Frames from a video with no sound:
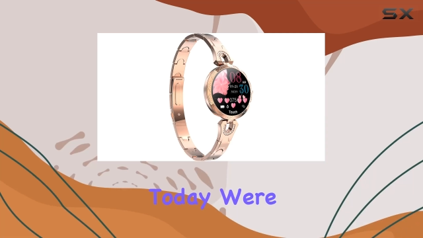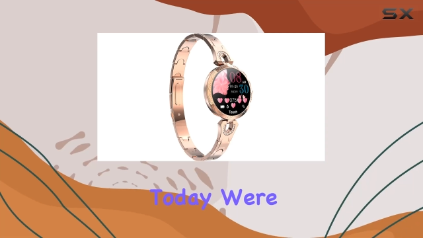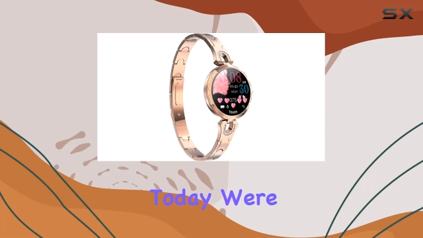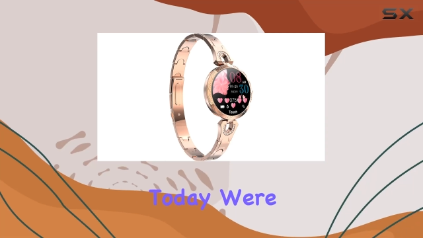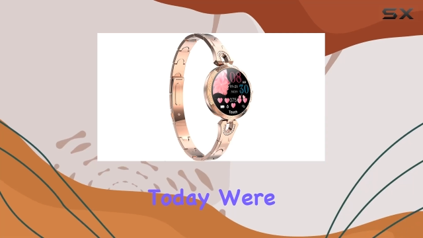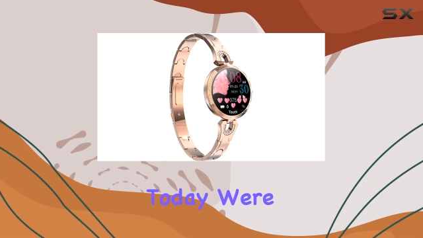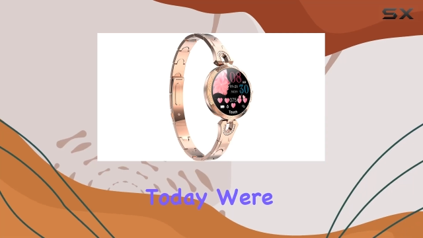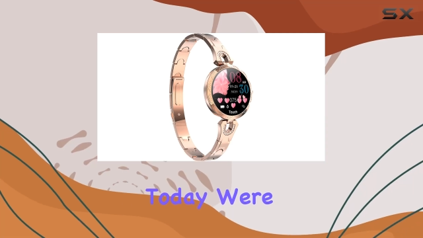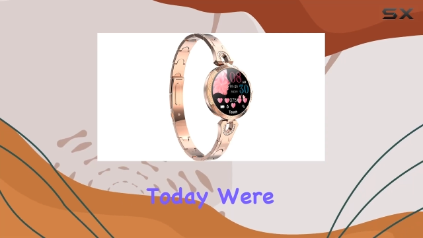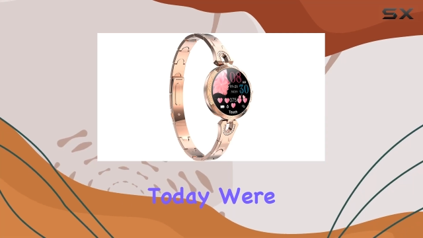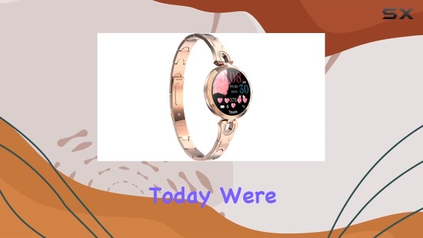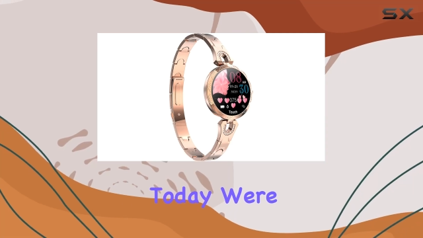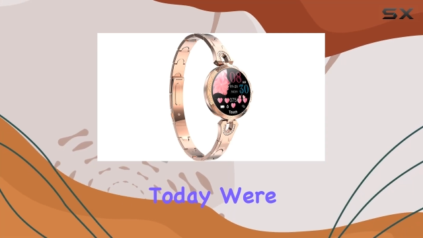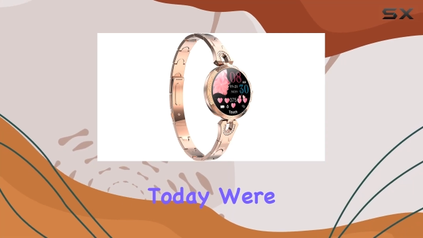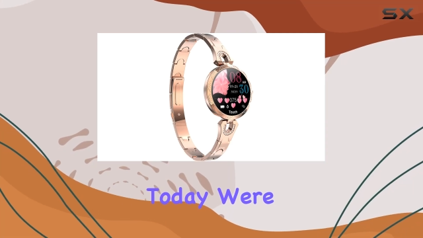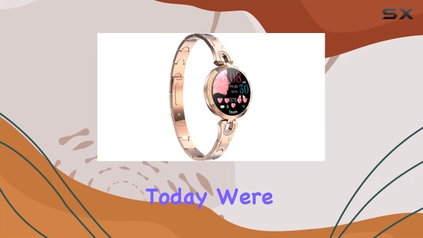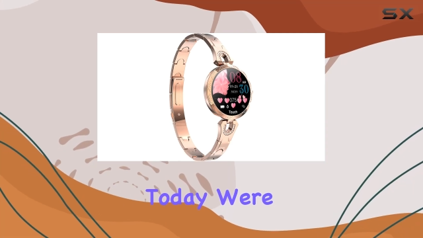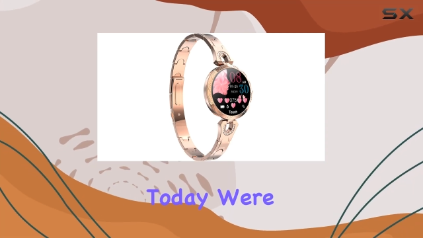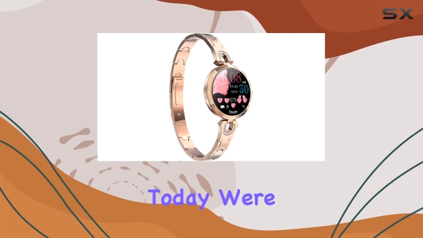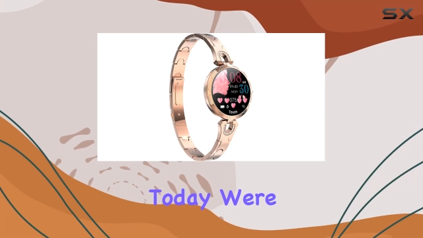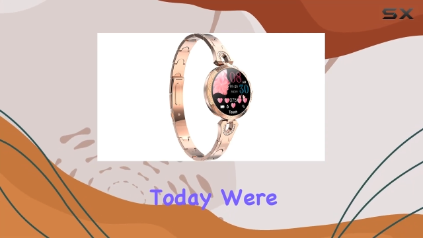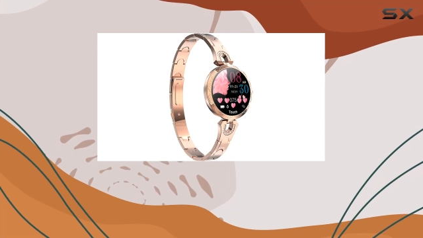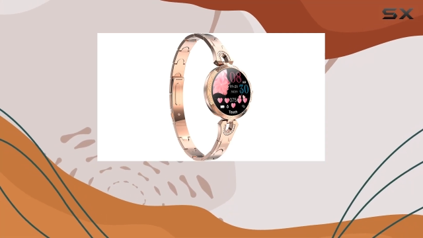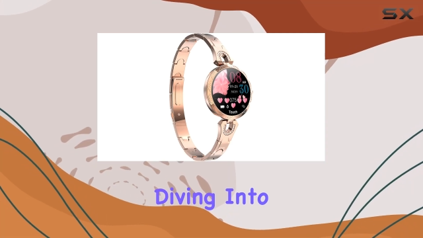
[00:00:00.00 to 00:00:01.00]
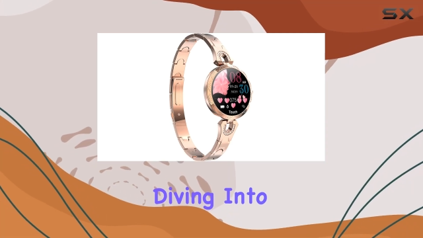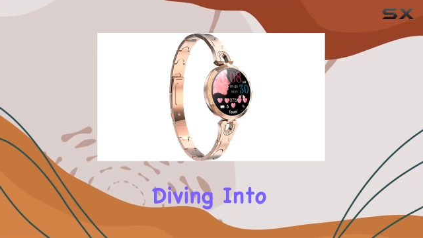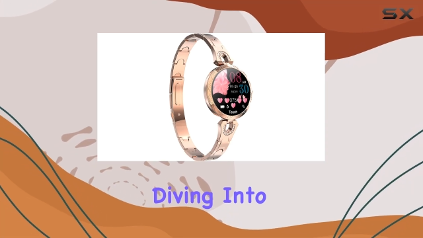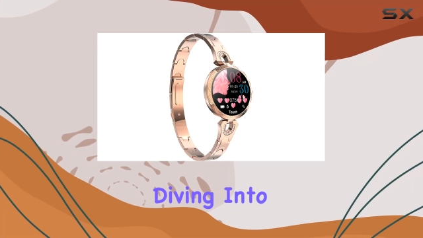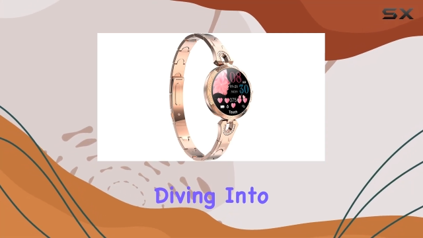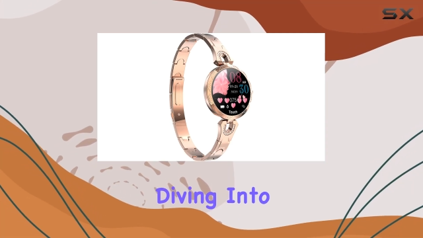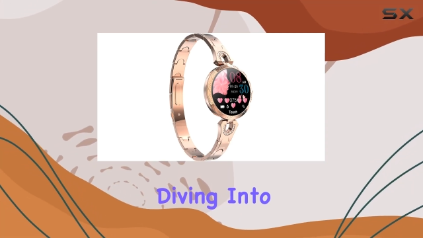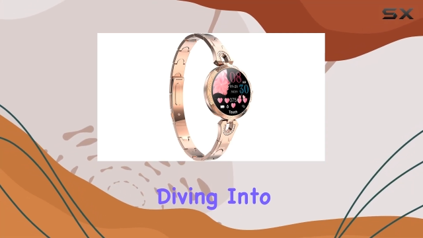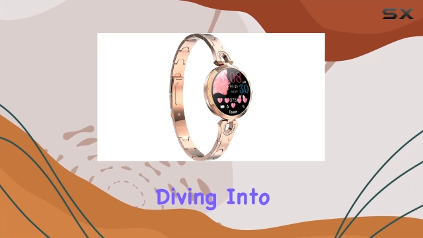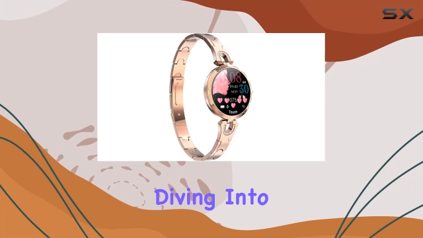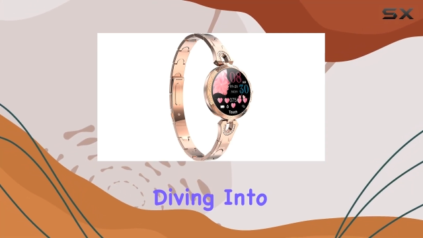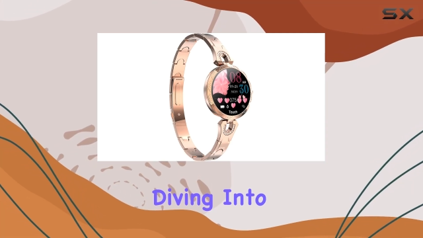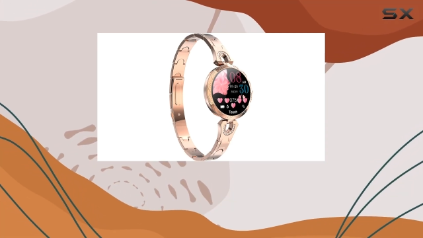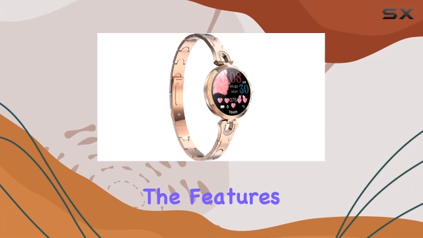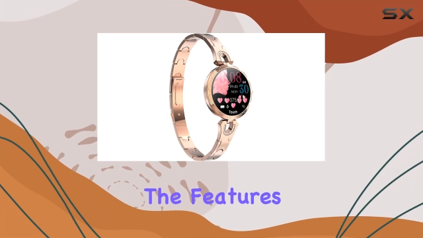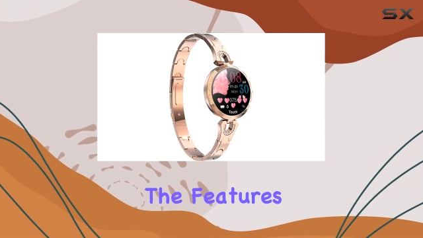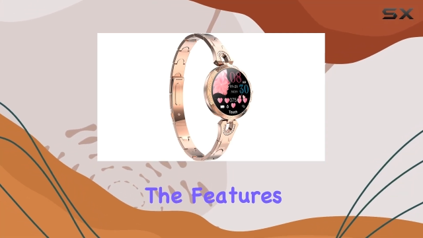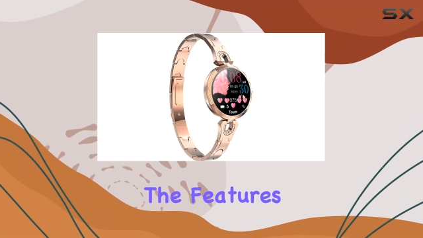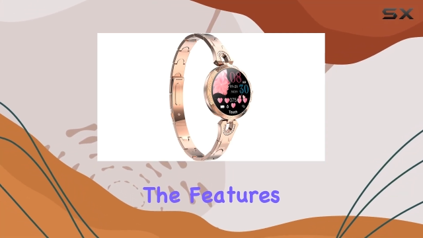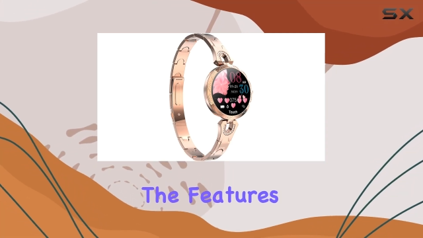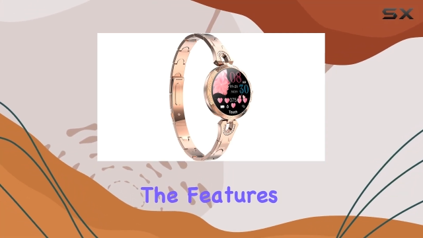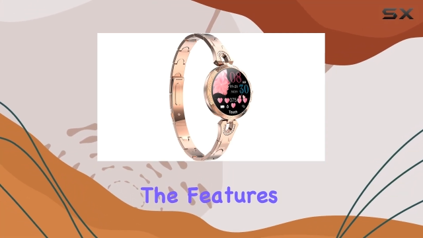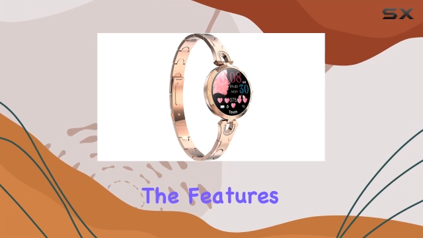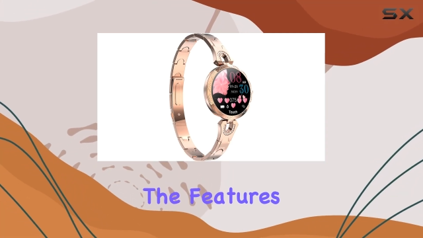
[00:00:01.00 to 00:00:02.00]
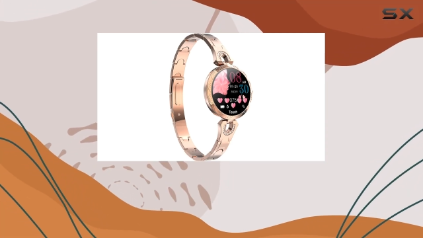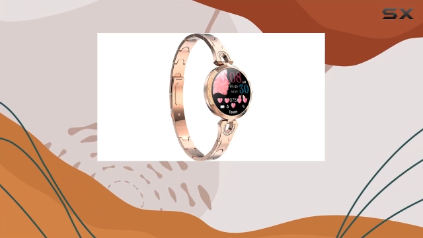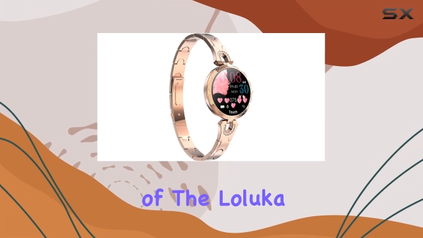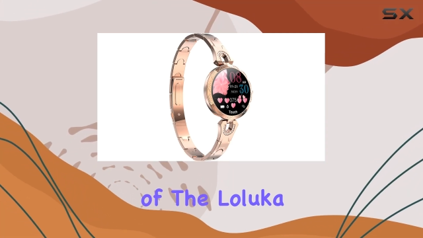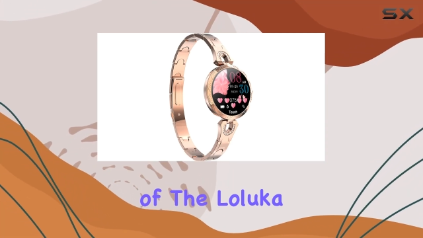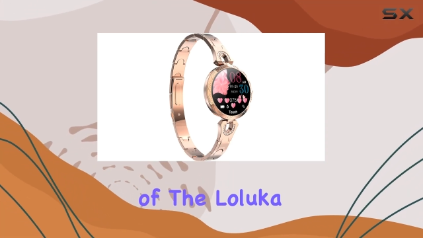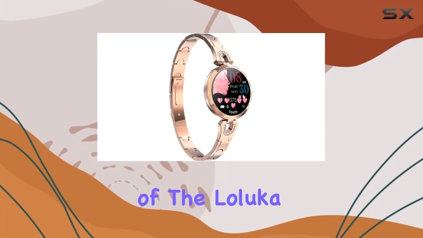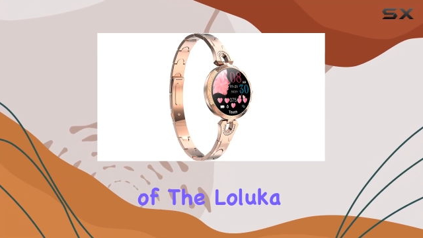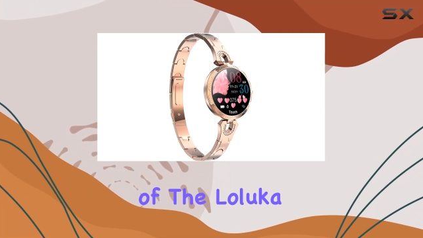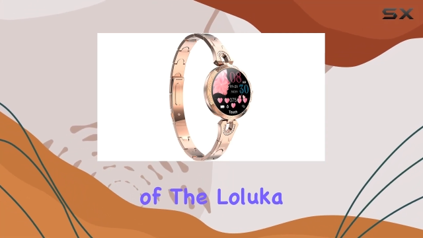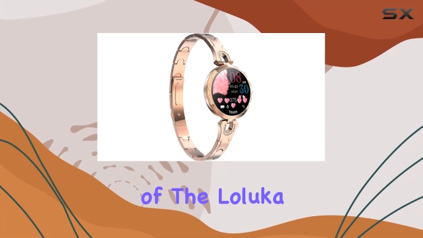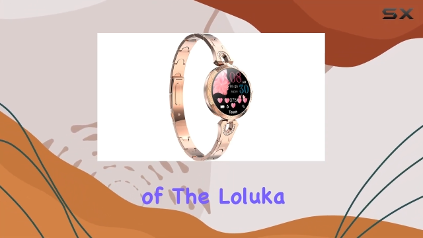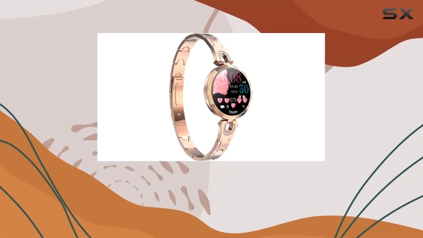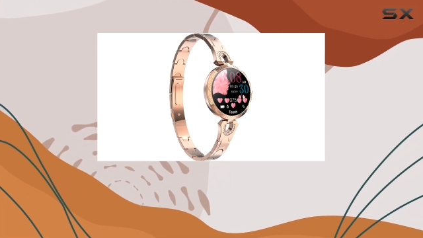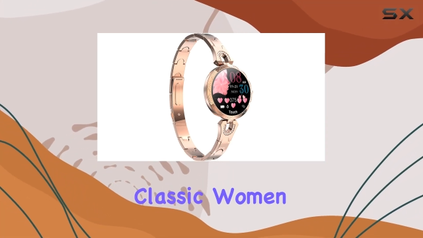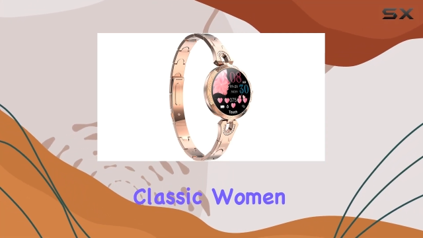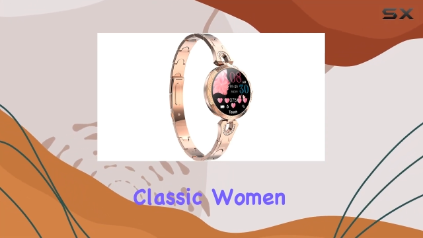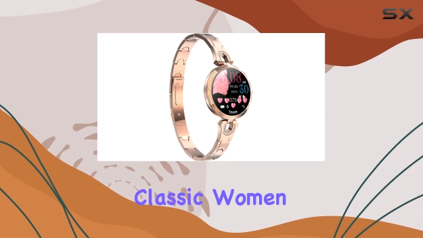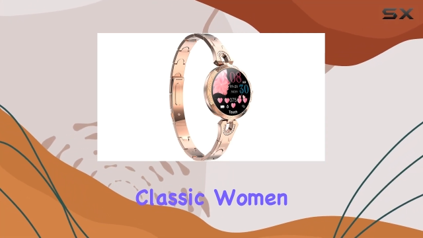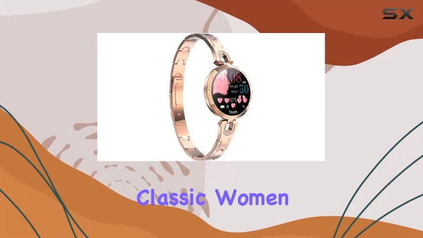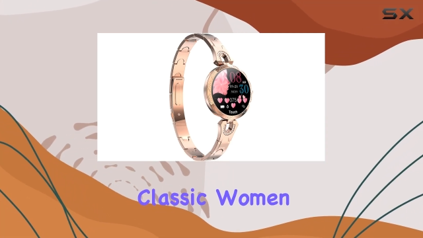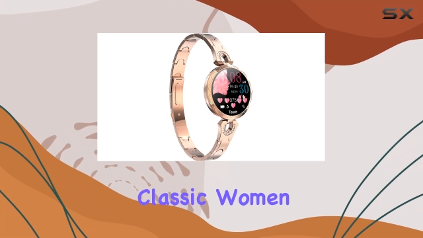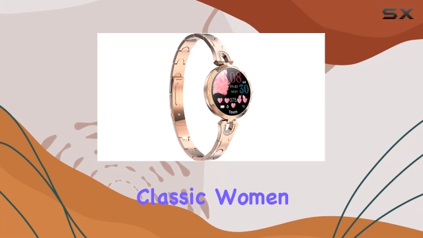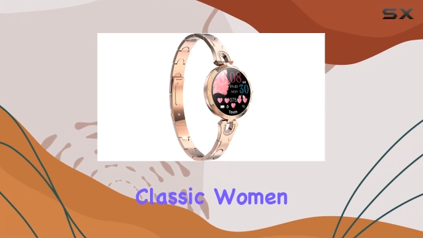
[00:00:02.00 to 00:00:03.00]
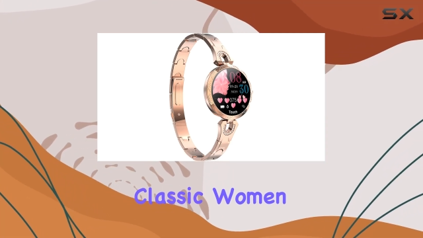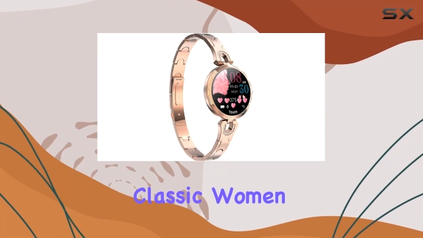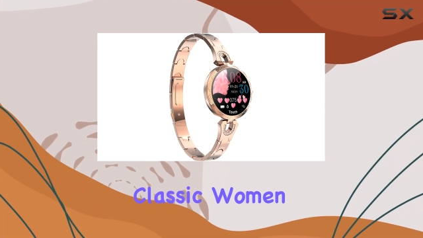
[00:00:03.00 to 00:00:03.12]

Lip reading: Nobody's mouth can be seen.